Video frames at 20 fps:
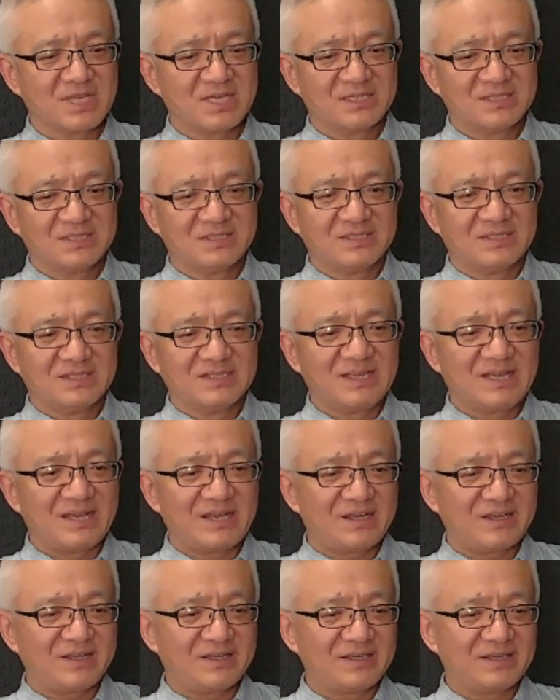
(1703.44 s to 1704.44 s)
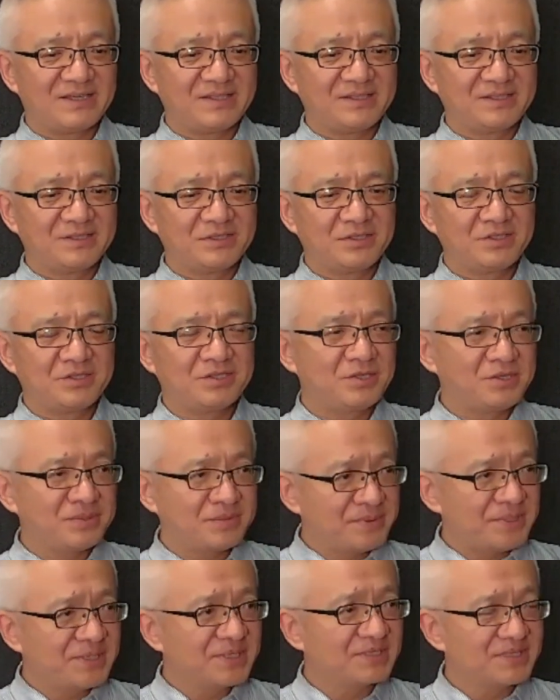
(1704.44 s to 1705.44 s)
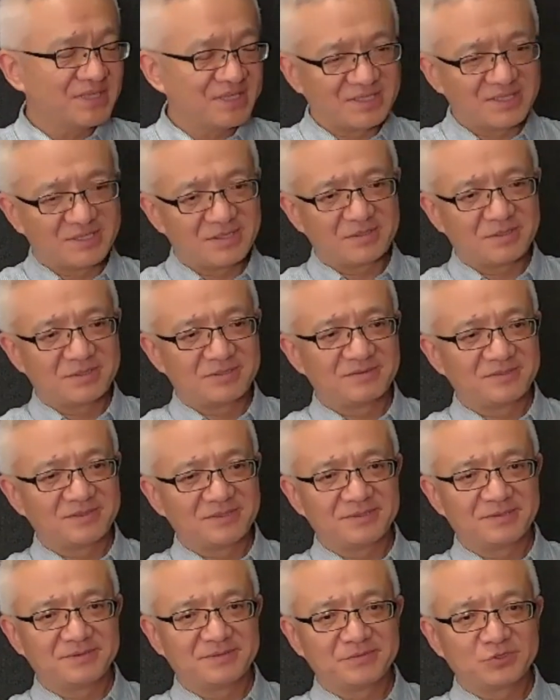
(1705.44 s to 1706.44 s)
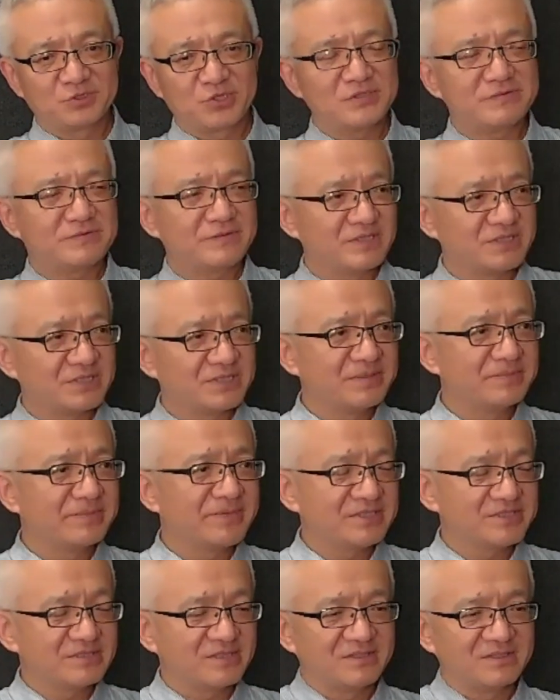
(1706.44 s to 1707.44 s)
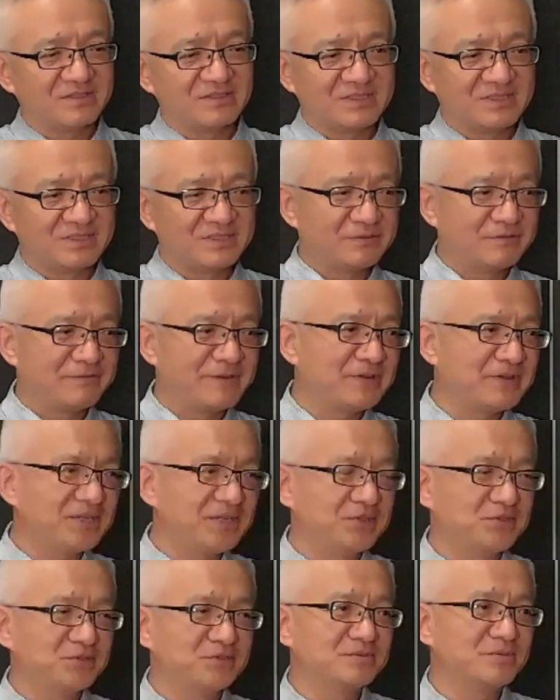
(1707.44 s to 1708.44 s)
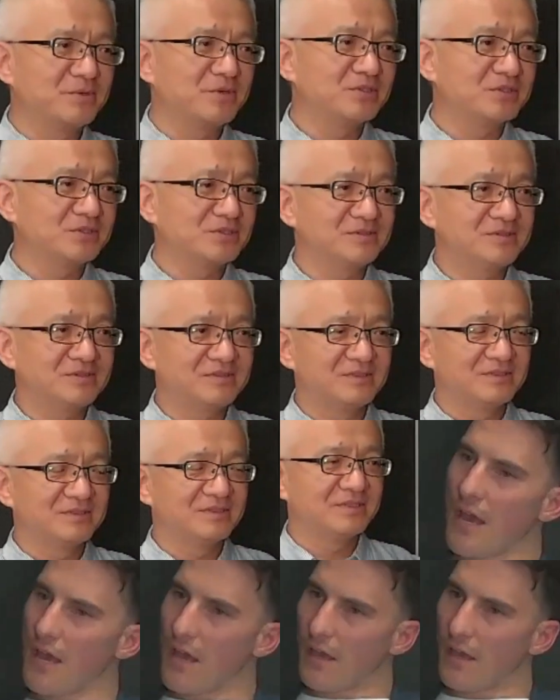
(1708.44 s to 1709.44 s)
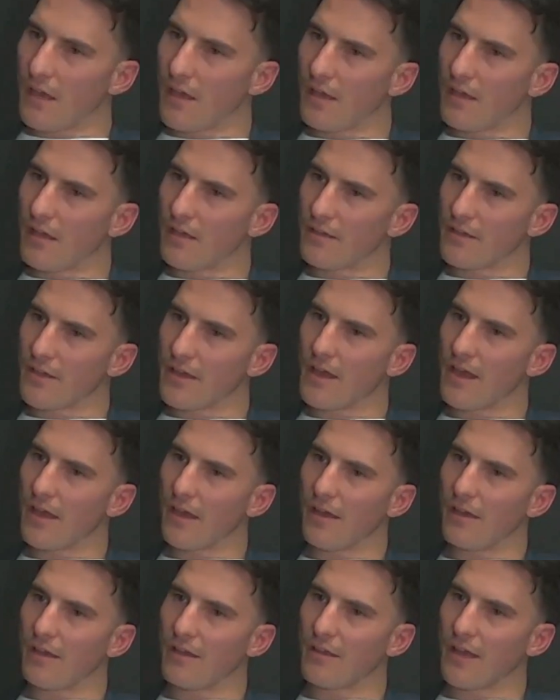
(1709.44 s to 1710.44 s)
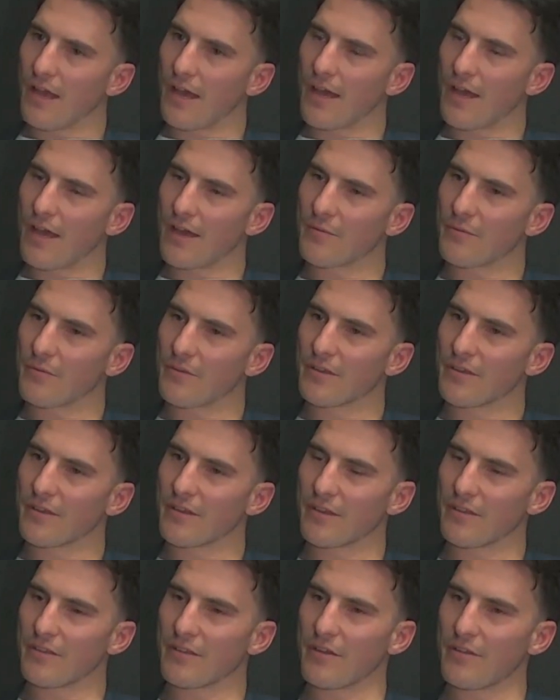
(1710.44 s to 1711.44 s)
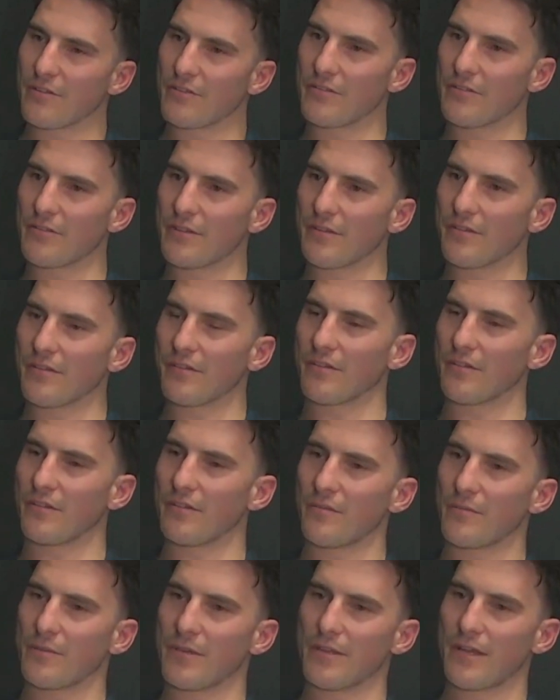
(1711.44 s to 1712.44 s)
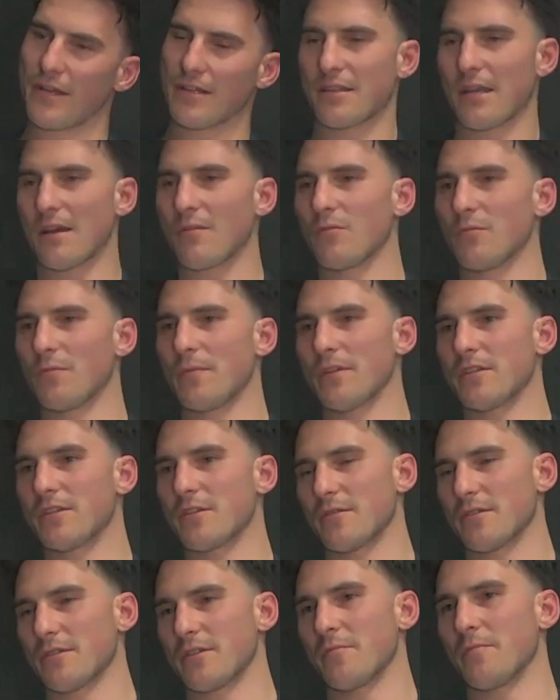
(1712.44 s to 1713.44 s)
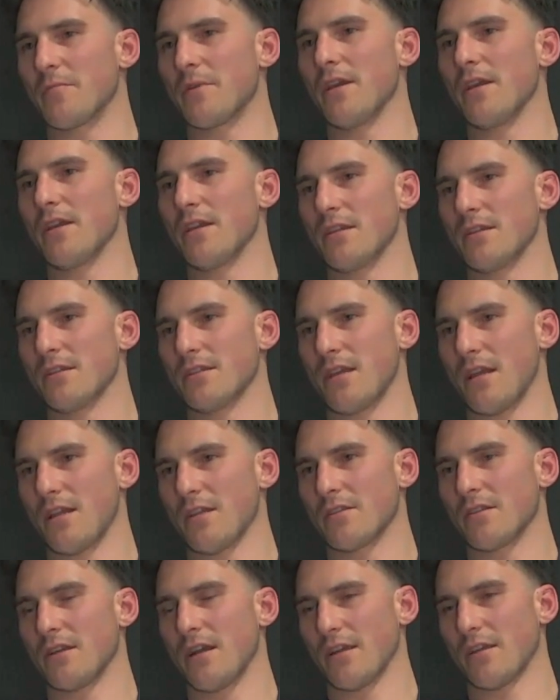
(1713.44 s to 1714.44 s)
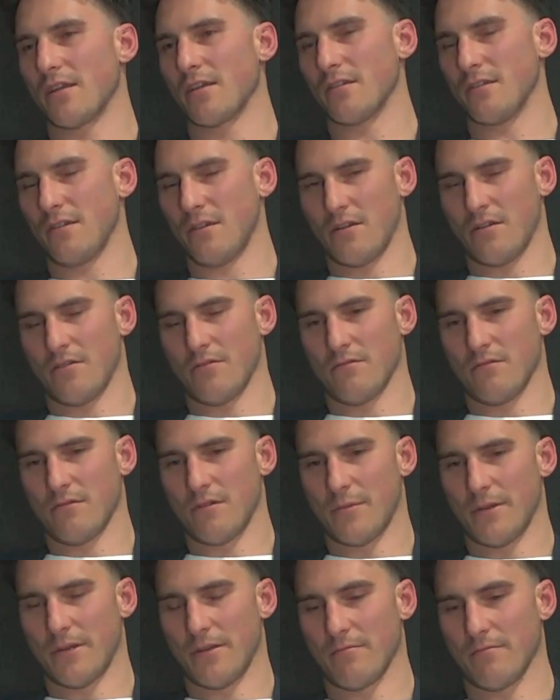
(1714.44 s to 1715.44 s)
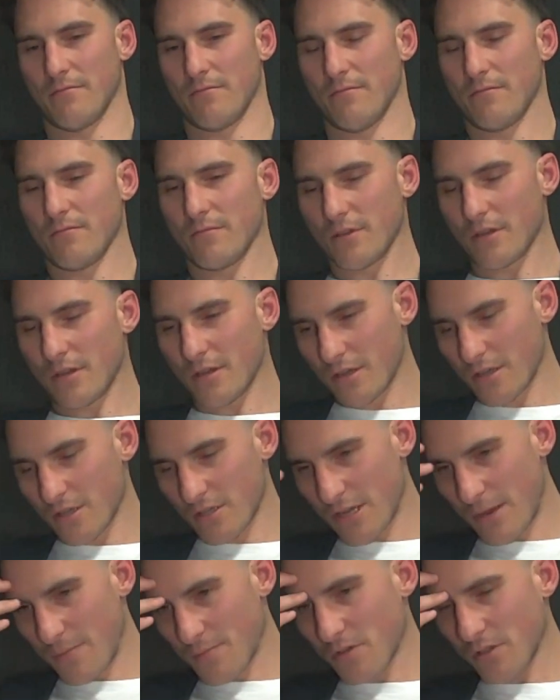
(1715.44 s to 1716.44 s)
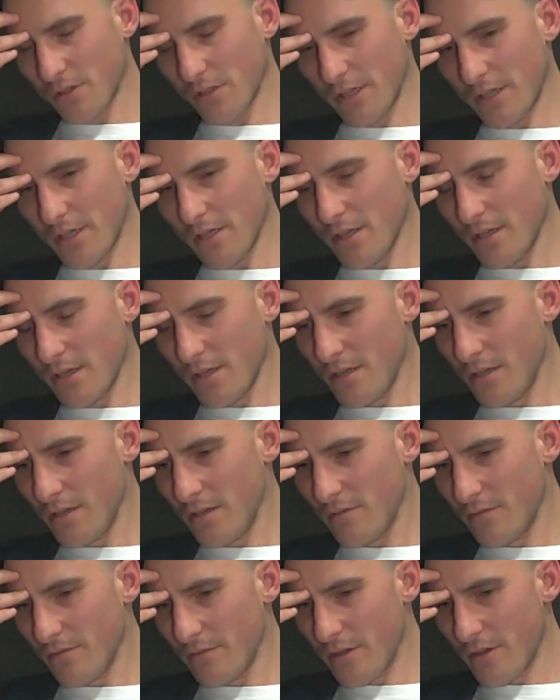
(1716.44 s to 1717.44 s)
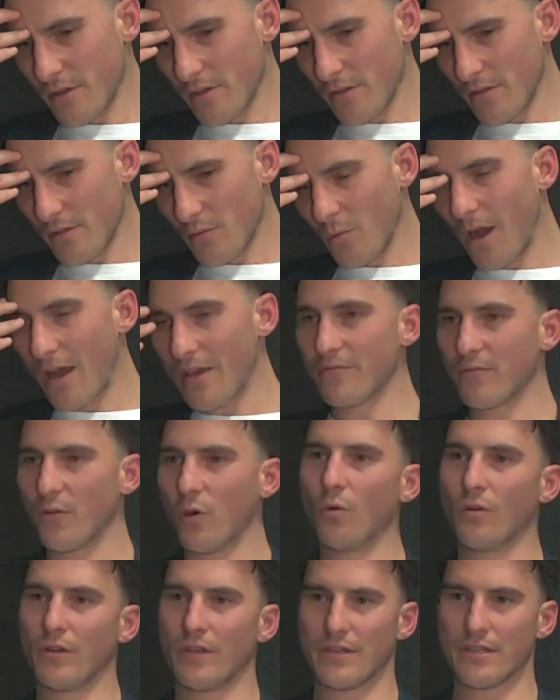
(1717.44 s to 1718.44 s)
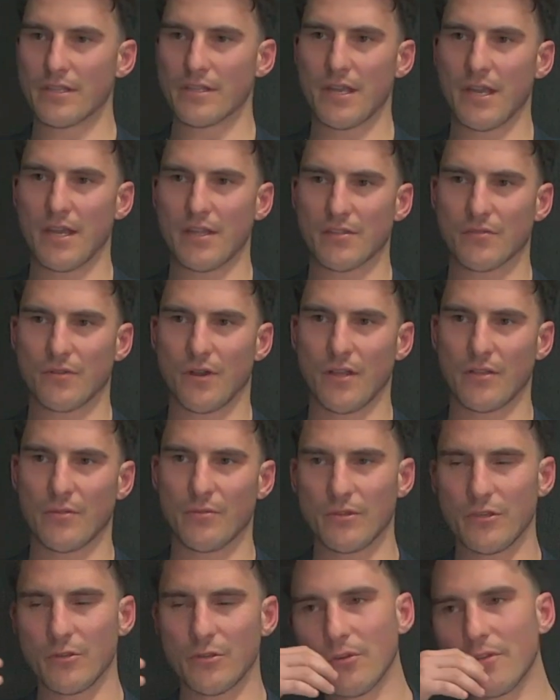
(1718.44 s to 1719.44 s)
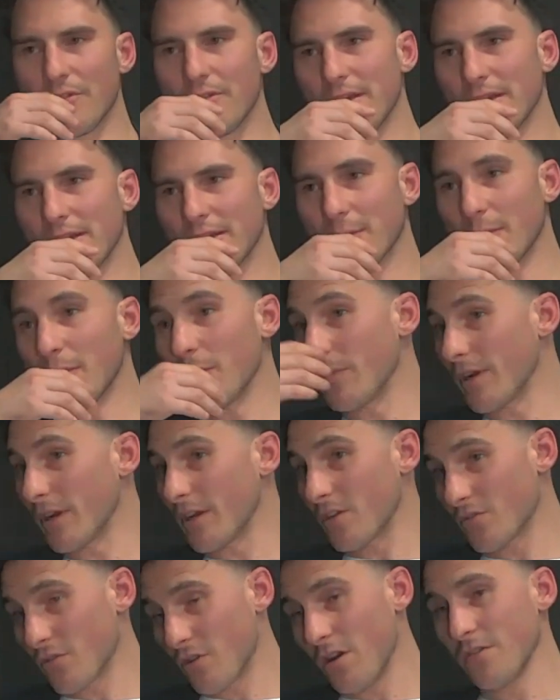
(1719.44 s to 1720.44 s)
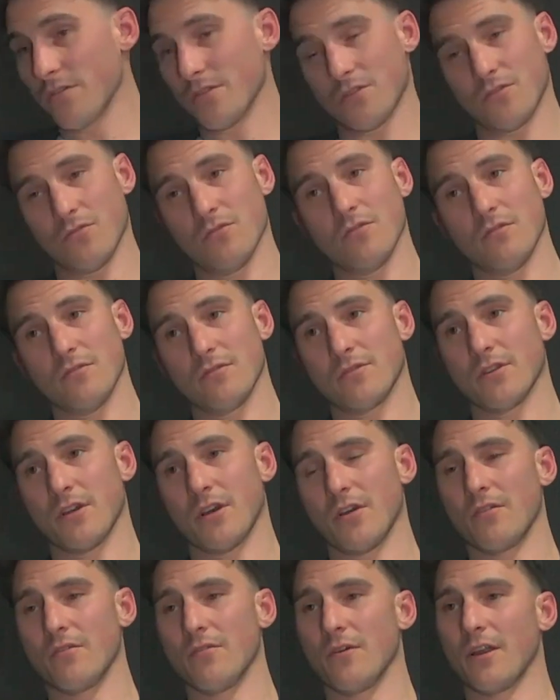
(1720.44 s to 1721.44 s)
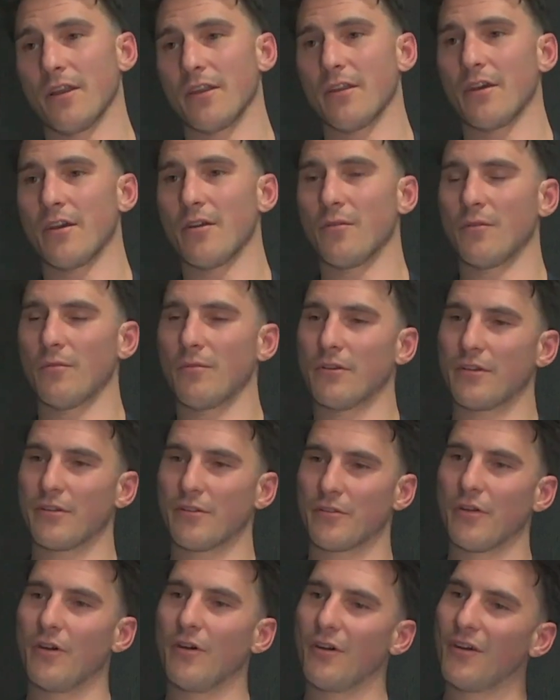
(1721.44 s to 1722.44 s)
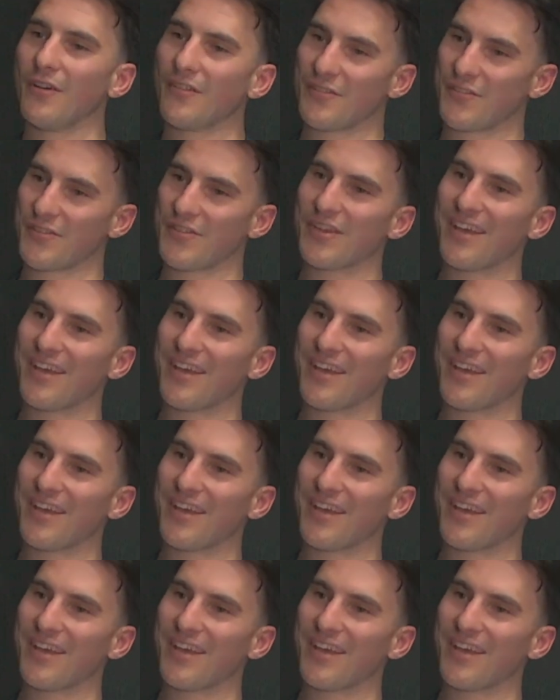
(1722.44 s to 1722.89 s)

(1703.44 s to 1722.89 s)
Yeah, I mean, transfer learning based on the very cheap model. Yeah. How do we, do you think, I mean, that would be to me, in a sense, like, I mean, conceptually, the way forward, in a sense, right? You would think, I mean, we're going to try this soon. So I don't know. What are your thoughts?